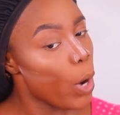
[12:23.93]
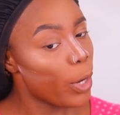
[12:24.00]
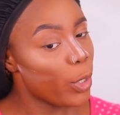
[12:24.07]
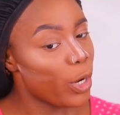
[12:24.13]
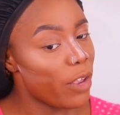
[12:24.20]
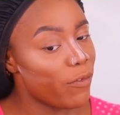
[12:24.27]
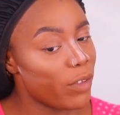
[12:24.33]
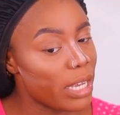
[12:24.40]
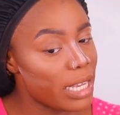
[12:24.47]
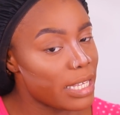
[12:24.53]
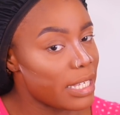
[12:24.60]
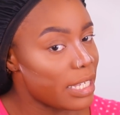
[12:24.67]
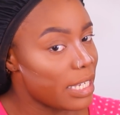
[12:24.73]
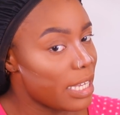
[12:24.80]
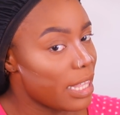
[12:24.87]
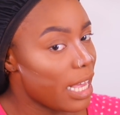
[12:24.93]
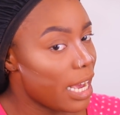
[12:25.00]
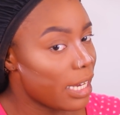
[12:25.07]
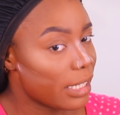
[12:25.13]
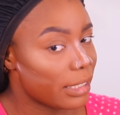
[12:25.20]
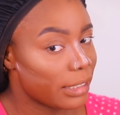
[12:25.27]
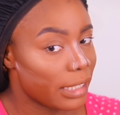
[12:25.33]
I don't know if you can see
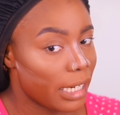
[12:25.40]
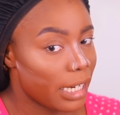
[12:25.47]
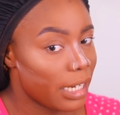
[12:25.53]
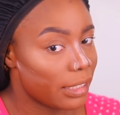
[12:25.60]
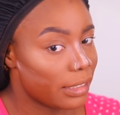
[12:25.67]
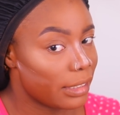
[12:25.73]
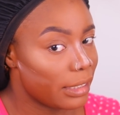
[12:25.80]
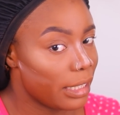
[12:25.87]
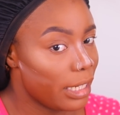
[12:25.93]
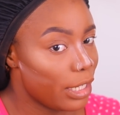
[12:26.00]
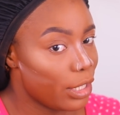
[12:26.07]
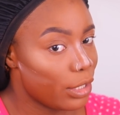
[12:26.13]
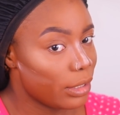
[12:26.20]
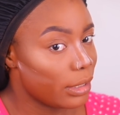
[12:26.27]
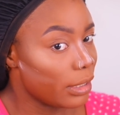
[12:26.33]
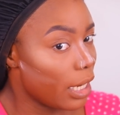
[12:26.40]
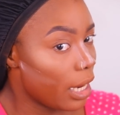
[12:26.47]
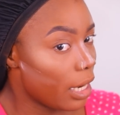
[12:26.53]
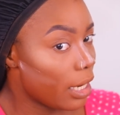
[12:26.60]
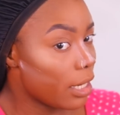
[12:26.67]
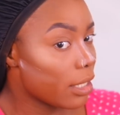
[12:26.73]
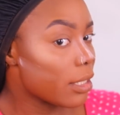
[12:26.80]
that because I can't see you
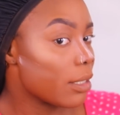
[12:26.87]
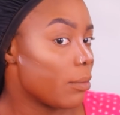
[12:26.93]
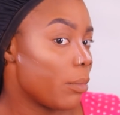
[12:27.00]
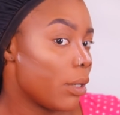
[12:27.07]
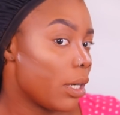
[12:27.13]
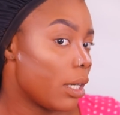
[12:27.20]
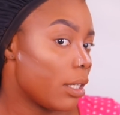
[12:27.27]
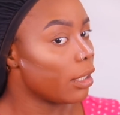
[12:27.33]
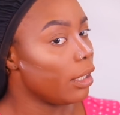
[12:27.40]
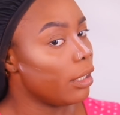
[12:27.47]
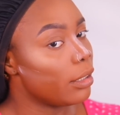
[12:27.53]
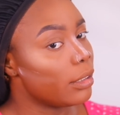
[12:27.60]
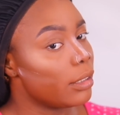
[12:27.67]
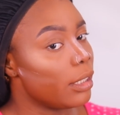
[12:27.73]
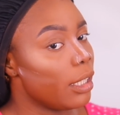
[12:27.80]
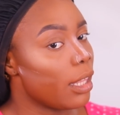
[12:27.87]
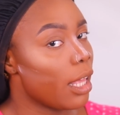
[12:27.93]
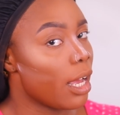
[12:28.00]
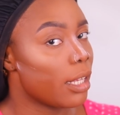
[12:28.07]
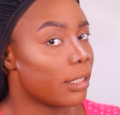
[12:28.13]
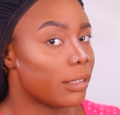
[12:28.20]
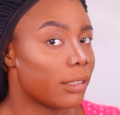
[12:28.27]
seeing it, but can you see
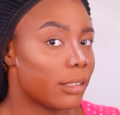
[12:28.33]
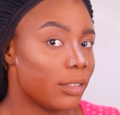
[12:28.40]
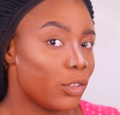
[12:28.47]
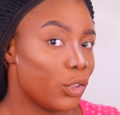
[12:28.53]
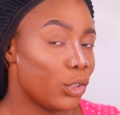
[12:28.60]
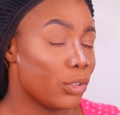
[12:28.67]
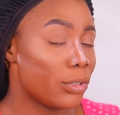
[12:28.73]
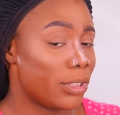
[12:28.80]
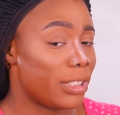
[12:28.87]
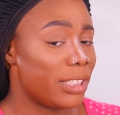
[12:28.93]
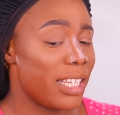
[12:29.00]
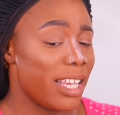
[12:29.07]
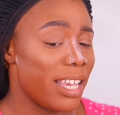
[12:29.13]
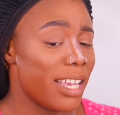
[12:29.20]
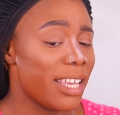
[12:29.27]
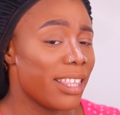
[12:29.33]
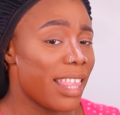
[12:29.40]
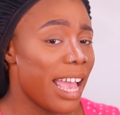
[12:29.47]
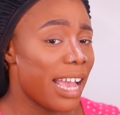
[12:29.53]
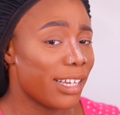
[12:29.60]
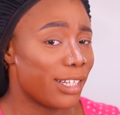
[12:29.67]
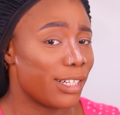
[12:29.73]
that? Do you see
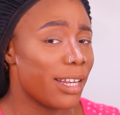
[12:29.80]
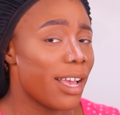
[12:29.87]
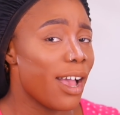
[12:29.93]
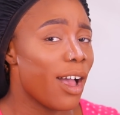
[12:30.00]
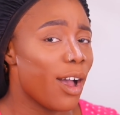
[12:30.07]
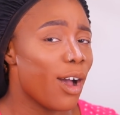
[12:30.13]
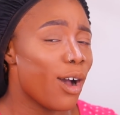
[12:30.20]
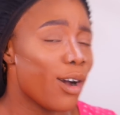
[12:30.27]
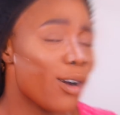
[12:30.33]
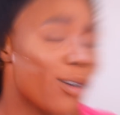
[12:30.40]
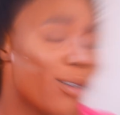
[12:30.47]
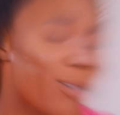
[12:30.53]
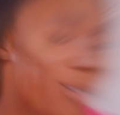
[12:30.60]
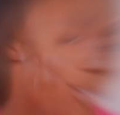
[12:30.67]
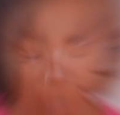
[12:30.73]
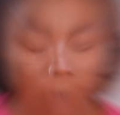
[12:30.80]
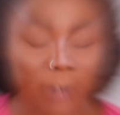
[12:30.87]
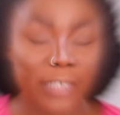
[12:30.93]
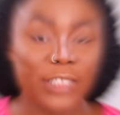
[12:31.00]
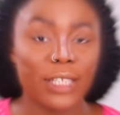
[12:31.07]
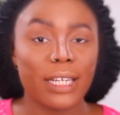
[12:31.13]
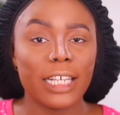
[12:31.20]
that glow? All
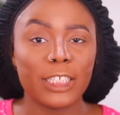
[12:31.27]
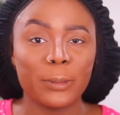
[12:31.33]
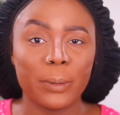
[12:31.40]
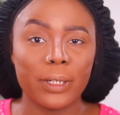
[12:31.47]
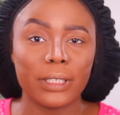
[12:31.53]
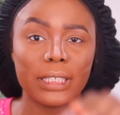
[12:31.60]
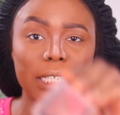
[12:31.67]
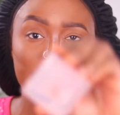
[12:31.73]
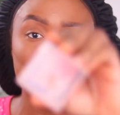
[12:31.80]
right, so next product